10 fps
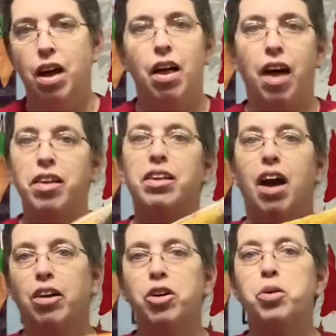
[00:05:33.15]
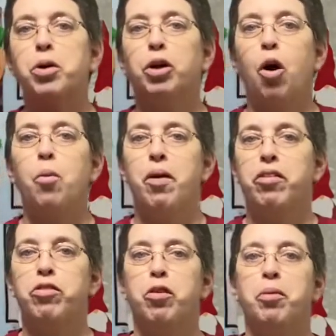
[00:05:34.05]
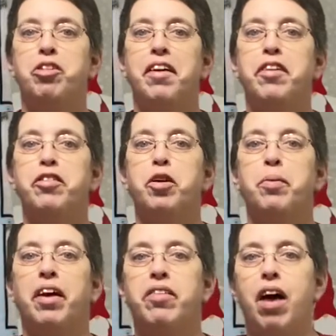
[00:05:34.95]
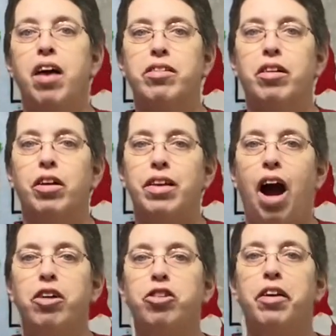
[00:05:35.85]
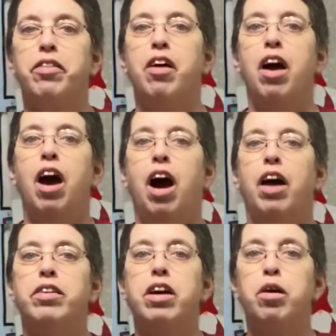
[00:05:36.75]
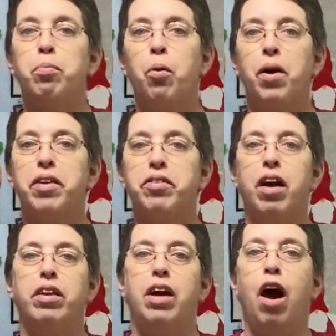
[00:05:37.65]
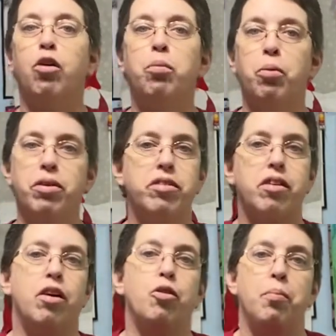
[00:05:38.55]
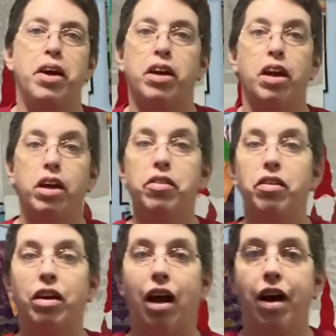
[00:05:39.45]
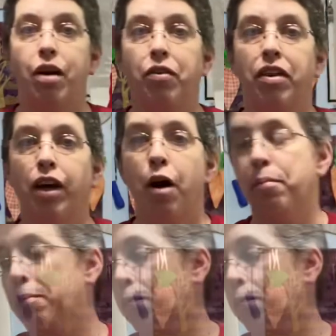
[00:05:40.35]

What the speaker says: I think the AccuQuilt Go makes it so much easier because it has little notches on the end points and the outer points there to make it easy to line everything up.